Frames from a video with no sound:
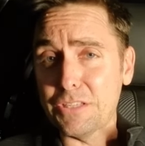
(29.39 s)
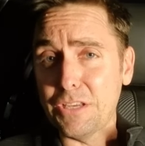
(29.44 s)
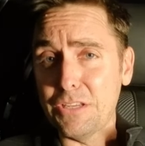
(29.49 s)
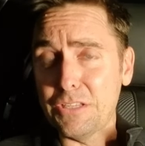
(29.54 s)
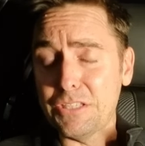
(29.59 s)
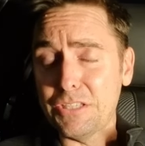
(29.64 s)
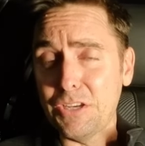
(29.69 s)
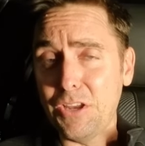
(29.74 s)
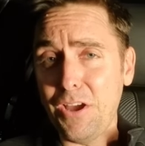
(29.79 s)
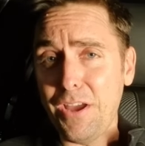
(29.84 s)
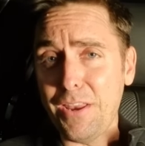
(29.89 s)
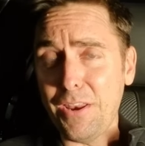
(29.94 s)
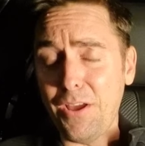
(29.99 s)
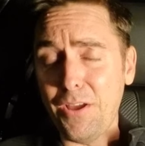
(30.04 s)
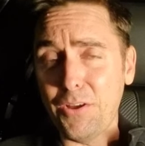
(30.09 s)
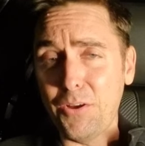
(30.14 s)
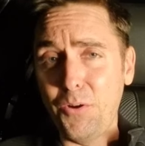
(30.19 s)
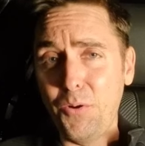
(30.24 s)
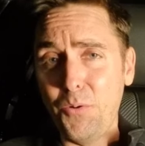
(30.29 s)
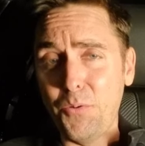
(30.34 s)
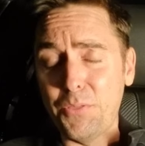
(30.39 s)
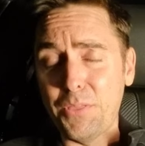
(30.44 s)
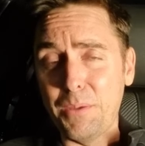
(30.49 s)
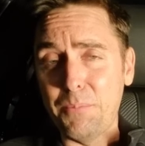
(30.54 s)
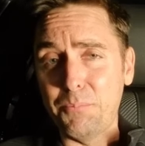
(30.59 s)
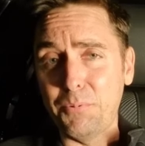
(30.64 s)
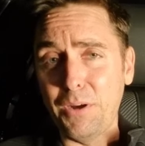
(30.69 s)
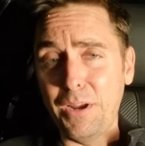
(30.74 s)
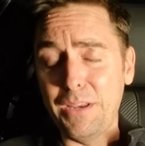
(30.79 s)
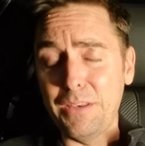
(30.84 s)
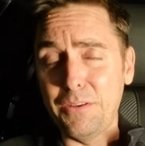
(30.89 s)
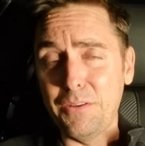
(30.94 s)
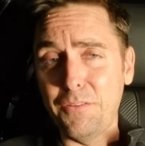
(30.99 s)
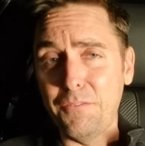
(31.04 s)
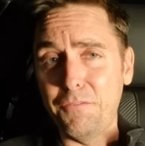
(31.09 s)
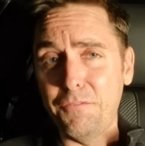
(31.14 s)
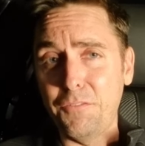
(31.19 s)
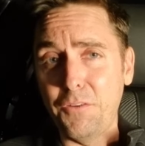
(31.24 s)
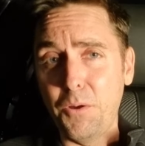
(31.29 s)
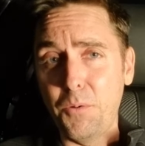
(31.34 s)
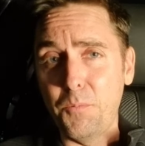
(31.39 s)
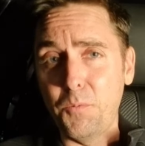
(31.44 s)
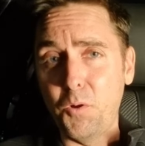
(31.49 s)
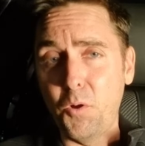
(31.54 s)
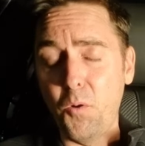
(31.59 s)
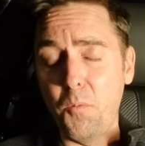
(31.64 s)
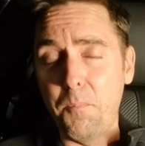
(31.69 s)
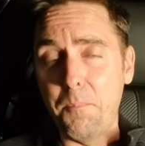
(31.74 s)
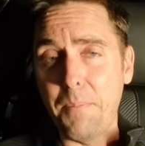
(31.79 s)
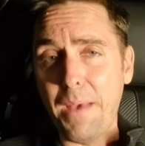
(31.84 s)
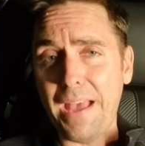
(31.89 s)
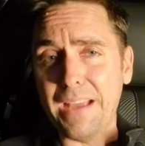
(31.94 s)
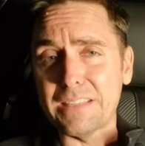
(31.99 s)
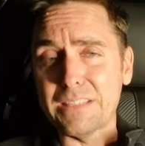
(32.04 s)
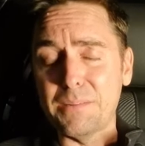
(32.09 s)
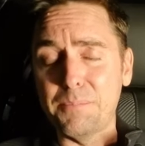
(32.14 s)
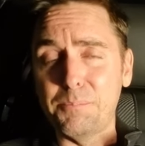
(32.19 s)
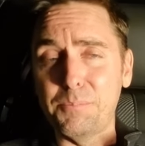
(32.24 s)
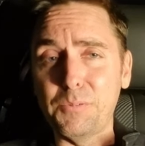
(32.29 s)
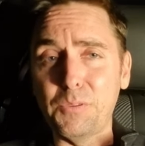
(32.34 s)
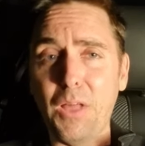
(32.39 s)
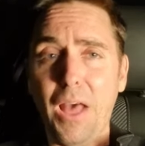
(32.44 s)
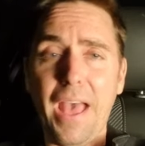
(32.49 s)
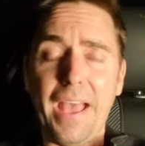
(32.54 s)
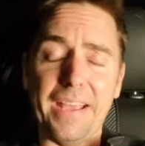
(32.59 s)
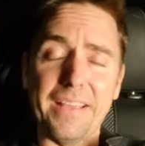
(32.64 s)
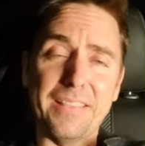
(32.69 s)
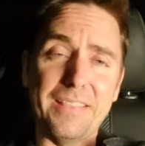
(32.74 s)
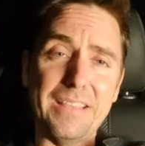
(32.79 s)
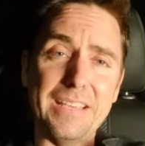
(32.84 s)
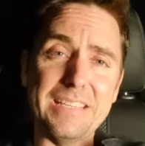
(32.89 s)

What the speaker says: So tonight I caught the brand new film called Back to Black.